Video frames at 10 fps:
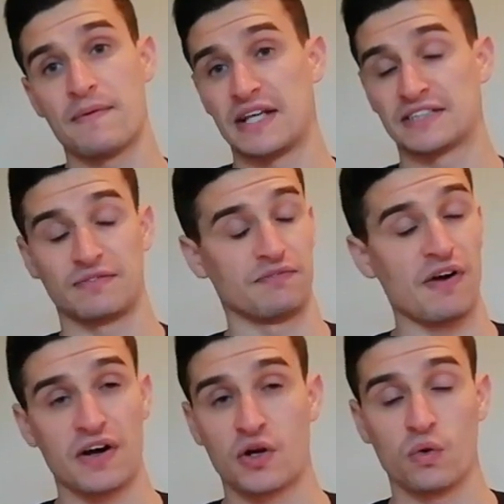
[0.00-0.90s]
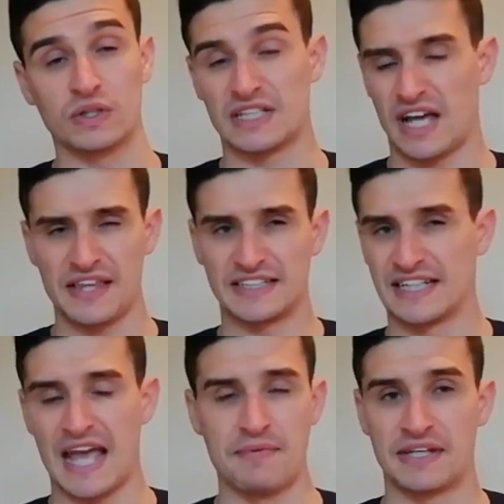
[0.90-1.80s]
is very cool. I think it's a
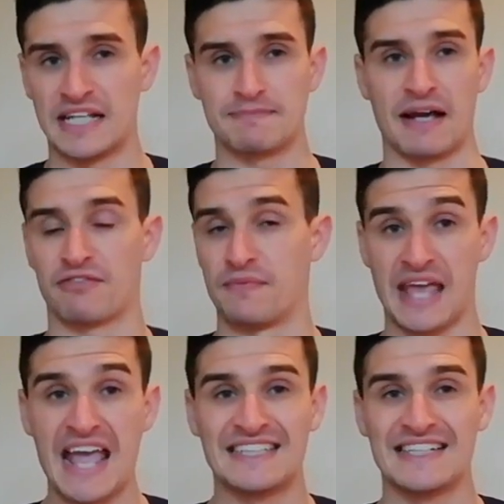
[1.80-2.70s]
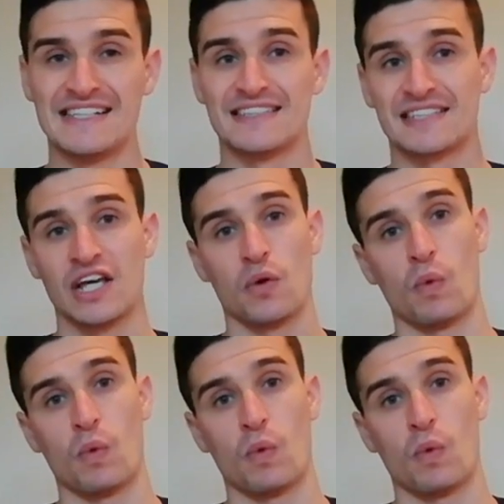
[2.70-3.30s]
game that dates back from the 80s,